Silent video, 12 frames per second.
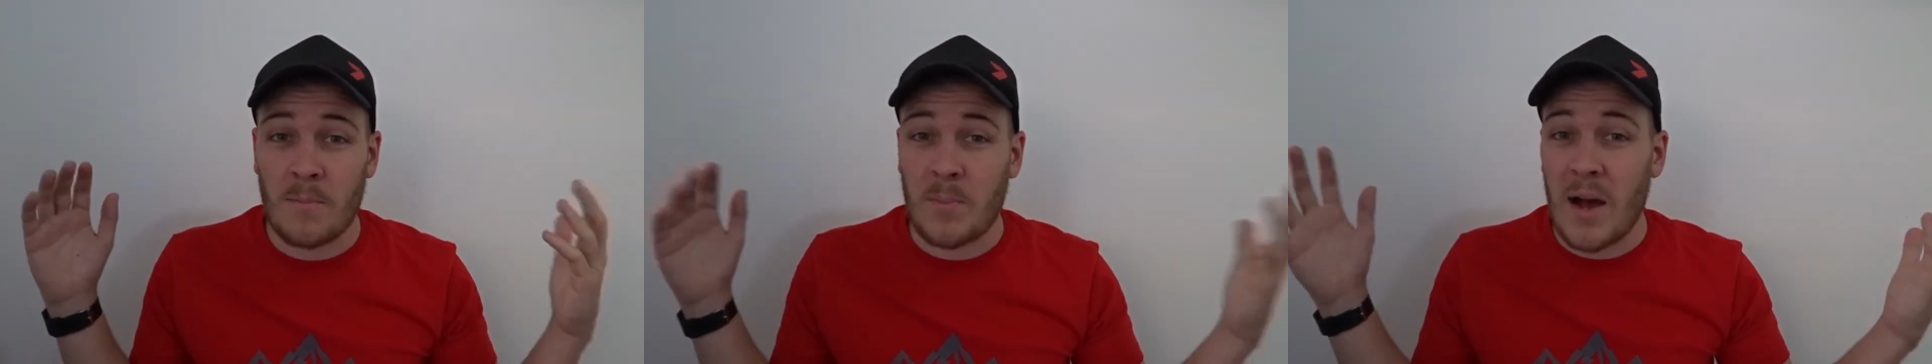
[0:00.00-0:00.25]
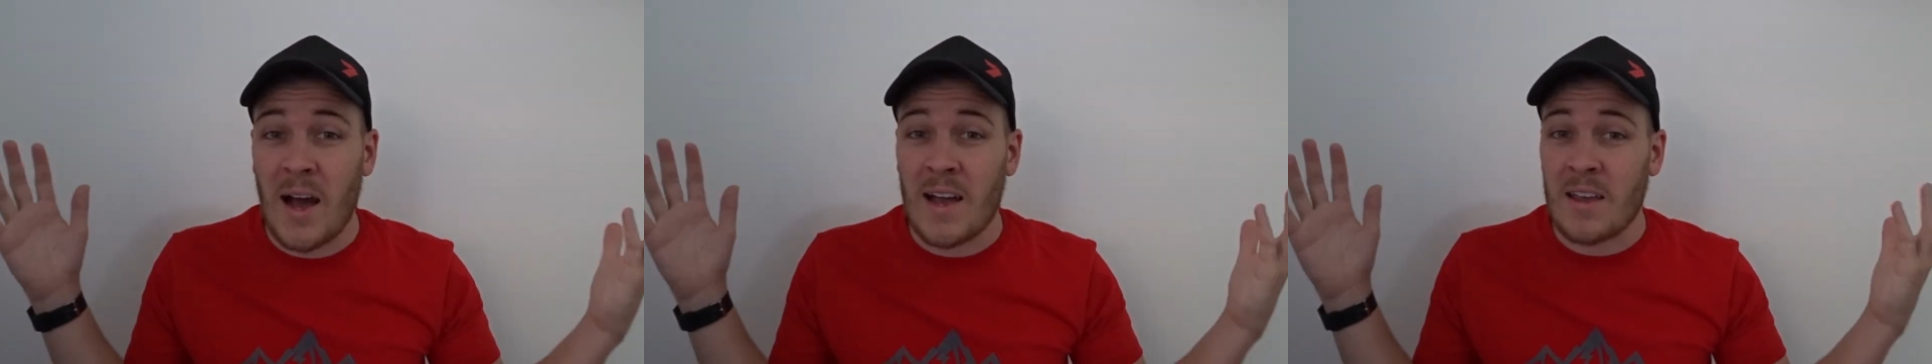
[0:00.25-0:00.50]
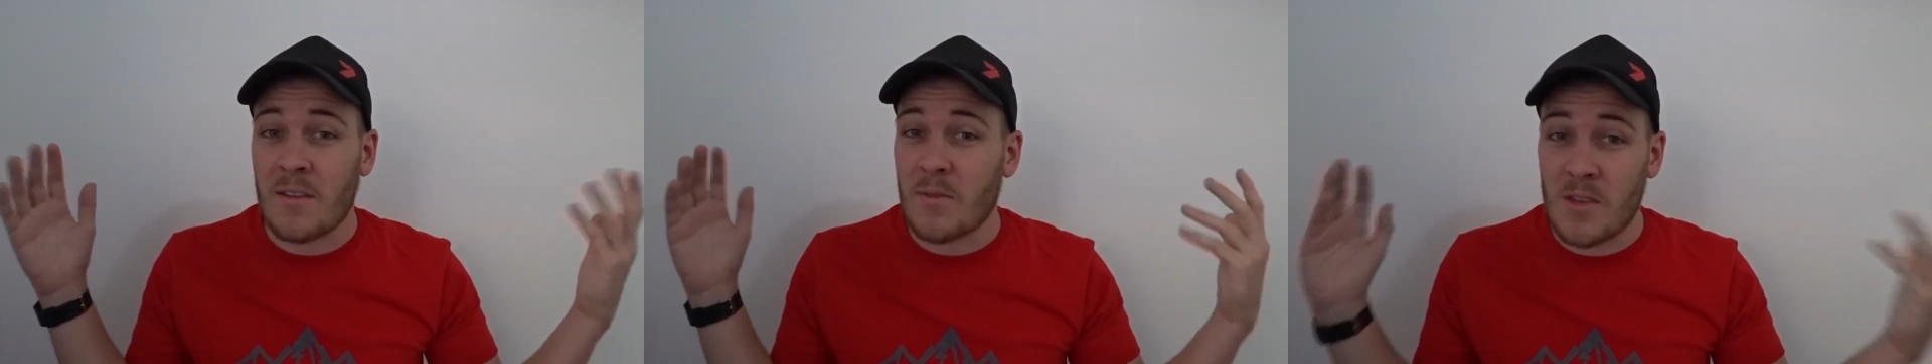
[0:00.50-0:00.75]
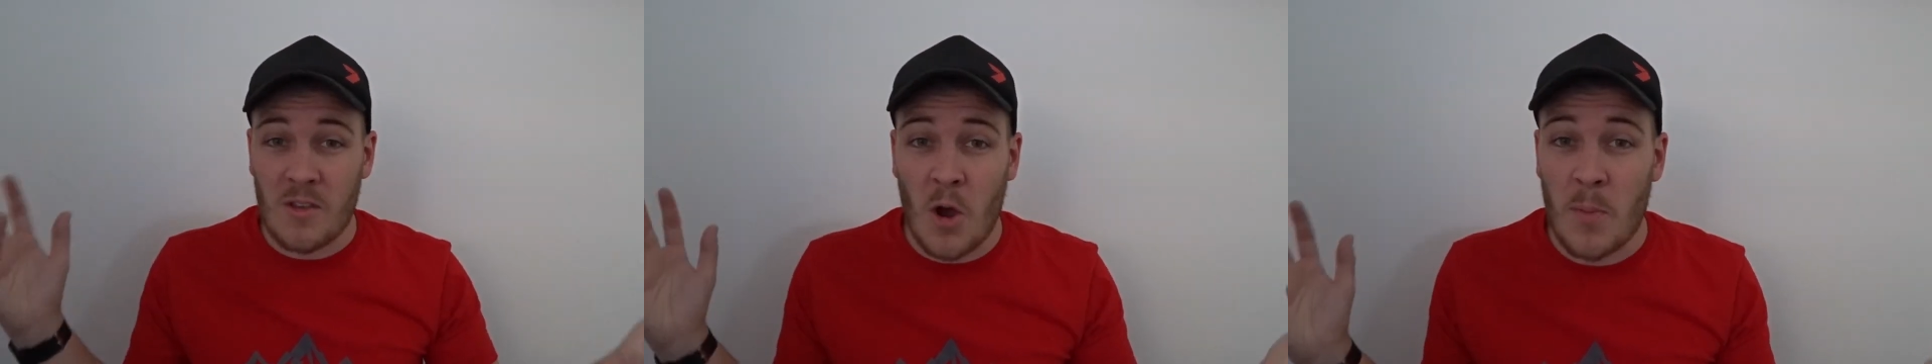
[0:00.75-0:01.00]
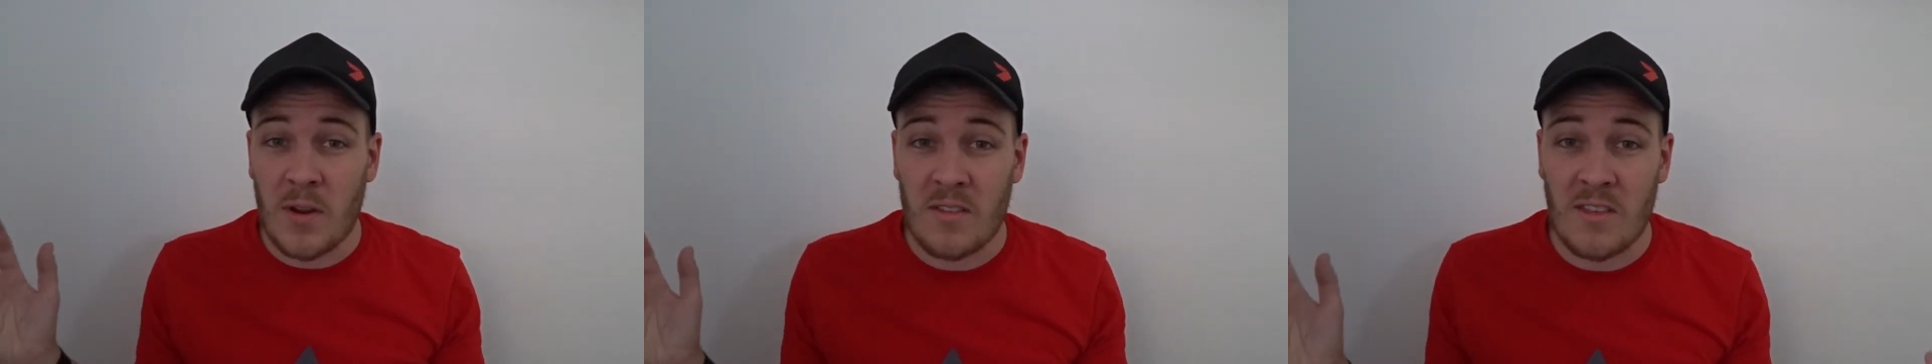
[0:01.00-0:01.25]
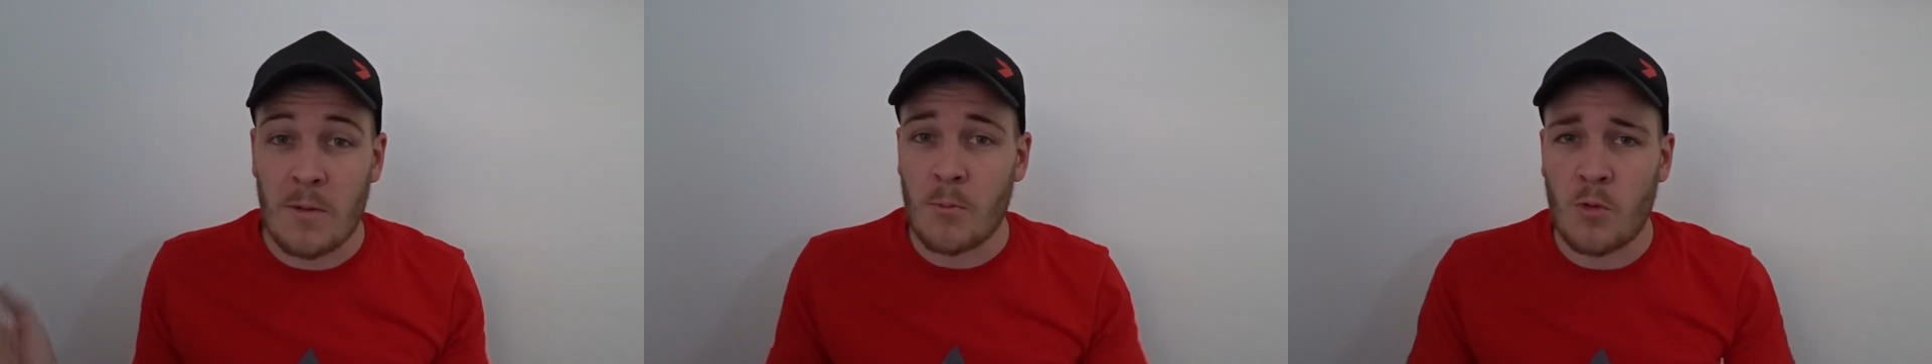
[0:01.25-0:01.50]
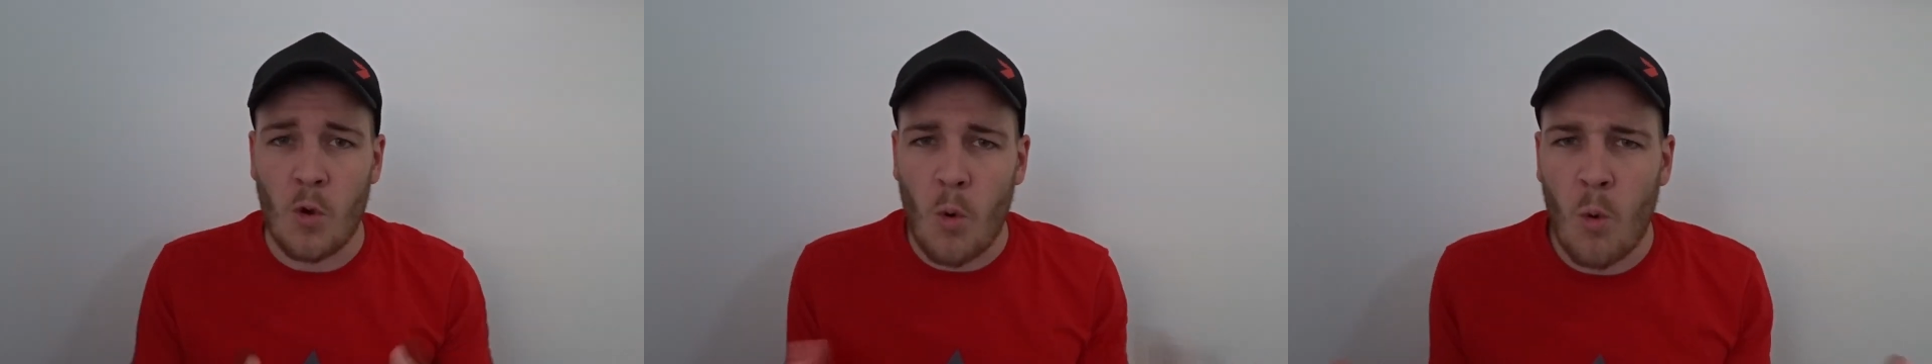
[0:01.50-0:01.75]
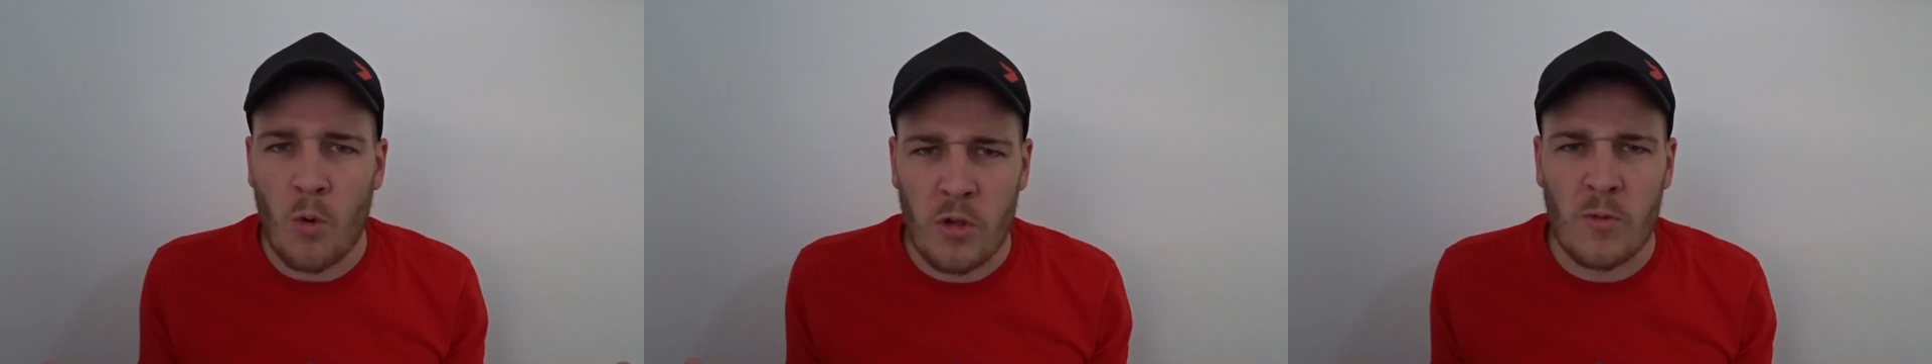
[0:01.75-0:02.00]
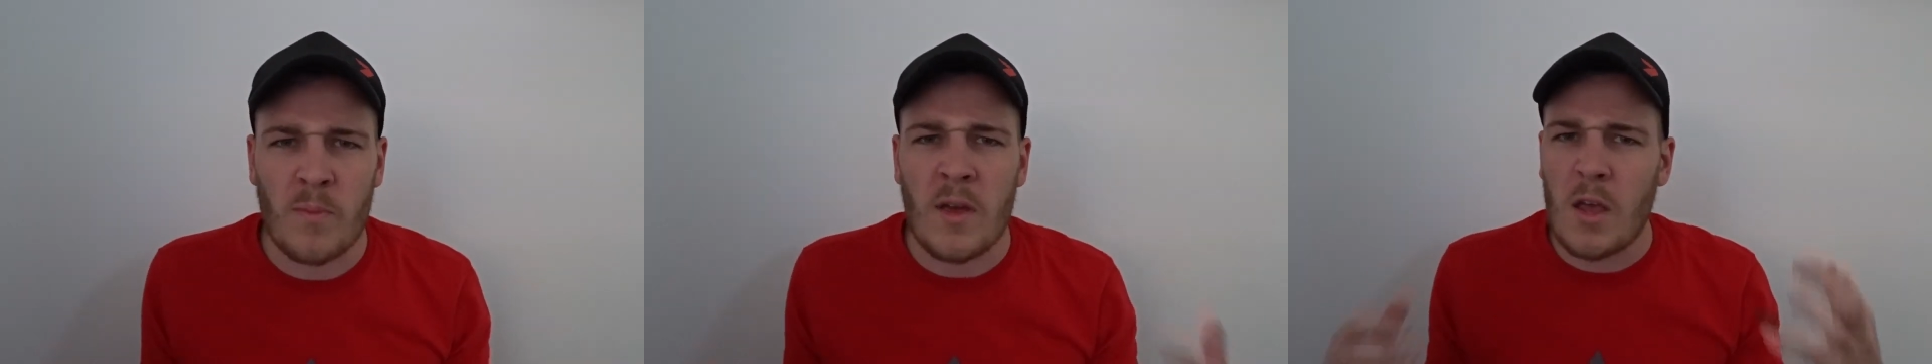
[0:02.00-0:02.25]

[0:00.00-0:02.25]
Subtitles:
But hey, this opening scene was awesome,